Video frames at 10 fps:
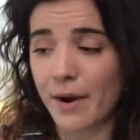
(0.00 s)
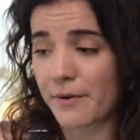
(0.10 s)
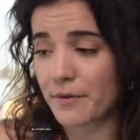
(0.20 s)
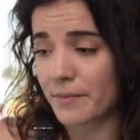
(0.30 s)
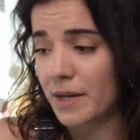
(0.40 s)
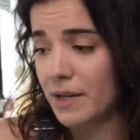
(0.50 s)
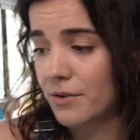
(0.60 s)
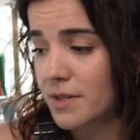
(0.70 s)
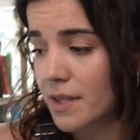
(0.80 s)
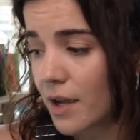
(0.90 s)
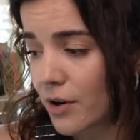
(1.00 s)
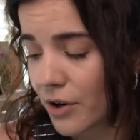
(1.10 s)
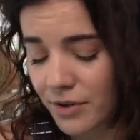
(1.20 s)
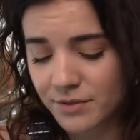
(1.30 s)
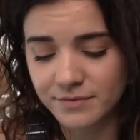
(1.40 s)
however many years
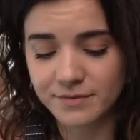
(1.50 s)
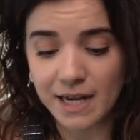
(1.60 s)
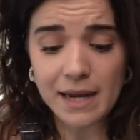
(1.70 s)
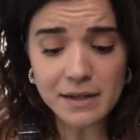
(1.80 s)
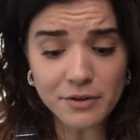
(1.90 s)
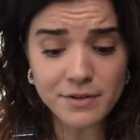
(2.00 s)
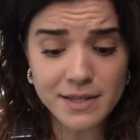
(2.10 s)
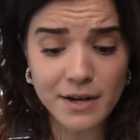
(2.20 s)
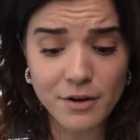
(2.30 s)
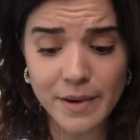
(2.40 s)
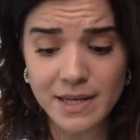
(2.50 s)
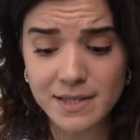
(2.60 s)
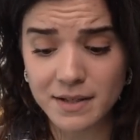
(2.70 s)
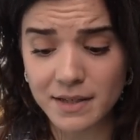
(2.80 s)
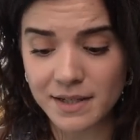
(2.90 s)
later, 10 years later,
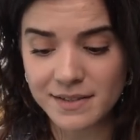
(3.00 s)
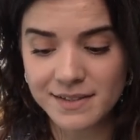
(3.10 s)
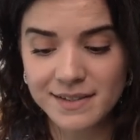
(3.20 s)
basically,